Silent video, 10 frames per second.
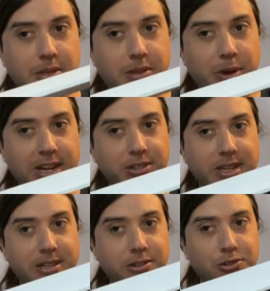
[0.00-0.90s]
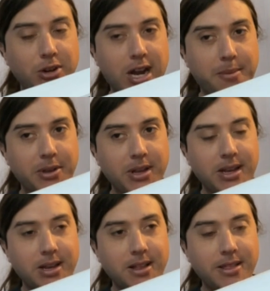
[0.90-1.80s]
We actually need to drop
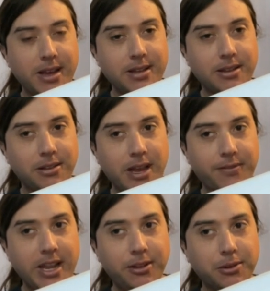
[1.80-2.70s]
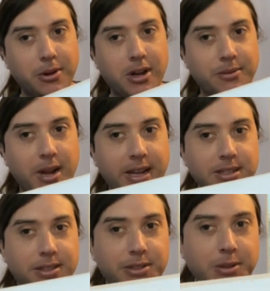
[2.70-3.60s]
then the left aileron right
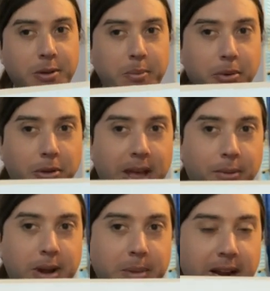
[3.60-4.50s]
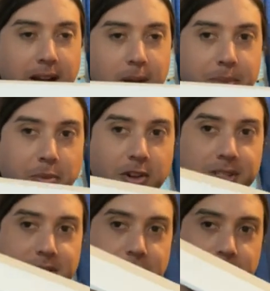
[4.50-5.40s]
to pull that wing back up.
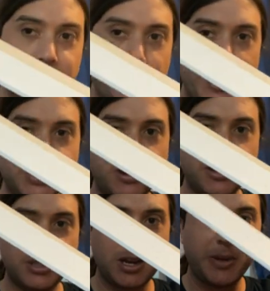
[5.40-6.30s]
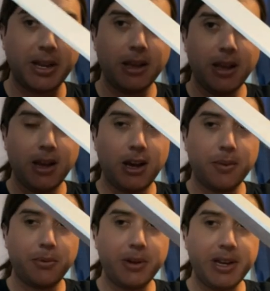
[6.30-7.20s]
Versus if this wing starts coming up,
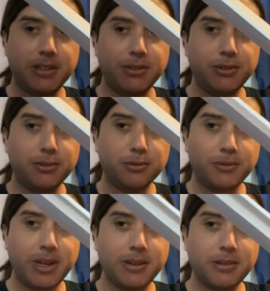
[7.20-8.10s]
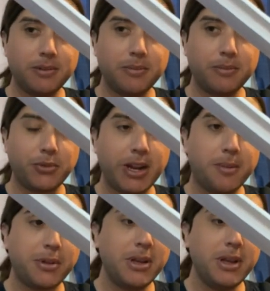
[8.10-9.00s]
we need to bring up
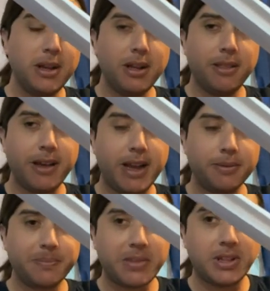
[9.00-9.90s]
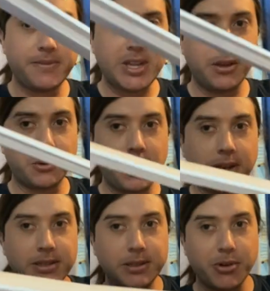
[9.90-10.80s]
that left
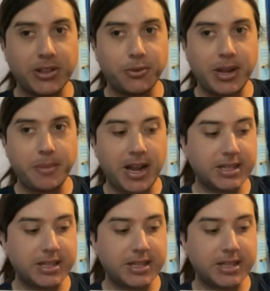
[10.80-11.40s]
aileron to bring the wing back